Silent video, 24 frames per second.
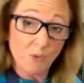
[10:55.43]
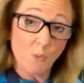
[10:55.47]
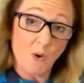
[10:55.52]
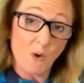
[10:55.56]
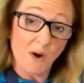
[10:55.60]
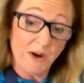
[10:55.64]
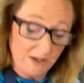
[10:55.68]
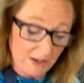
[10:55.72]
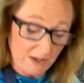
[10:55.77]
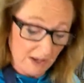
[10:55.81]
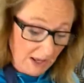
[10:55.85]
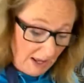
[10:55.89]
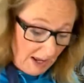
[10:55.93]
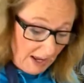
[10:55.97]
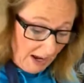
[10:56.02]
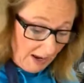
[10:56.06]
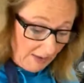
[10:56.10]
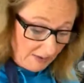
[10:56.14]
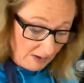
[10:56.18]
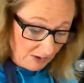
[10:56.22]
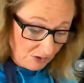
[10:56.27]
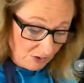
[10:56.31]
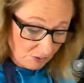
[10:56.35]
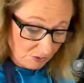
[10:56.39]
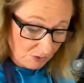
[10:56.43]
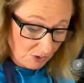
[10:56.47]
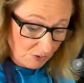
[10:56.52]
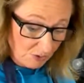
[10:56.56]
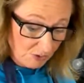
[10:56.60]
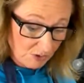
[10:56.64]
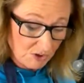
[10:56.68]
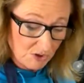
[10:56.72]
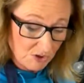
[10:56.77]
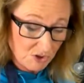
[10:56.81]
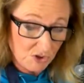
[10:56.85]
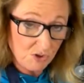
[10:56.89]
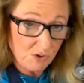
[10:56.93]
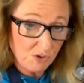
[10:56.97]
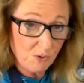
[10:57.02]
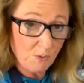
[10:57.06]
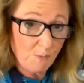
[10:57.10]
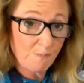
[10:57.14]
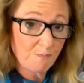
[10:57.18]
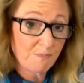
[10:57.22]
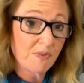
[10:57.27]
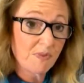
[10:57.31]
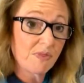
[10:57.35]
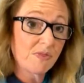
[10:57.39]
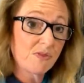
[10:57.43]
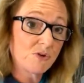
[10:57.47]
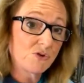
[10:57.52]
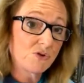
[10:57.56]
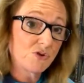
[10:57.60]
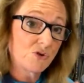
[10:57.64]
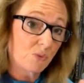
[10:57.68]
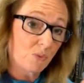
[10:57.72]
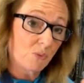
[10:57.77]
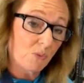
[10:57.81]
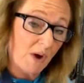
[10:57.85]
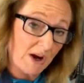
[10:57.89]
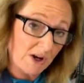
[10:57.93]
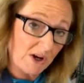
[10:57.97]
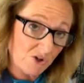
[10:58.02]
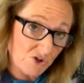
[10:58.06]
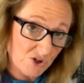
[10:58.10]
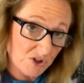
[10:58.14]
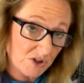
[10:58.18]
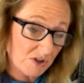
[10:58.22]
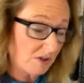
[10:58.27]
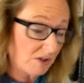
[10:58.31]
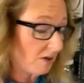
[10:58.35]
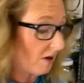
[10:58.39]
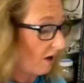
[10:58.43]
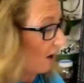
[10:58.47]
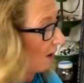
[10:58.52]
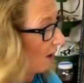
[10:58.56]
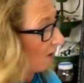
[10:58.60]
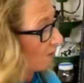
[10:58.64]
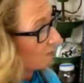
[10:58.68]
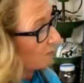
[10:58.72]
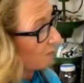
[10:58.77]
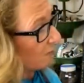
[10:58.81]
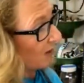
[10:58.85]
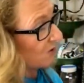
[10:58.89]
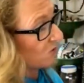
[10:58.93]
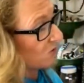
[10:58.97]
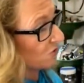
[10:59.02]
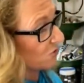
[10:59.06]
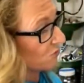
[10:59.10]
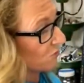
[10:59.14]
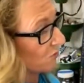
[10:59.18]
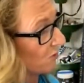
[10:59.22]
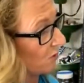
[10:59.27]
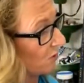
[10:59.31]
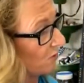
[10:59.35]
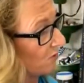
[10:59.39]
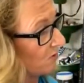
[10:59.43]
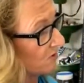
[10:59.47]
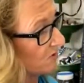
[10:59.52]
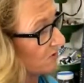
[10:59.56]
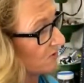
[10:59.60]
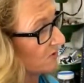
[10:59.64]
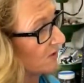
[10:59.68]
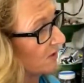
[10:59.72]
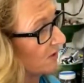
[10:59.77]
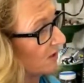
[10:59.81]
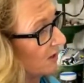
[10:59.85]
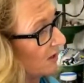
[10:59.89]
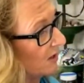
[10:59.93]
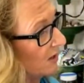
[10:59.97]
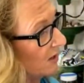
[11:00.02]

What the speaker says: the white. And then you'll notice too, the direction of my strokes.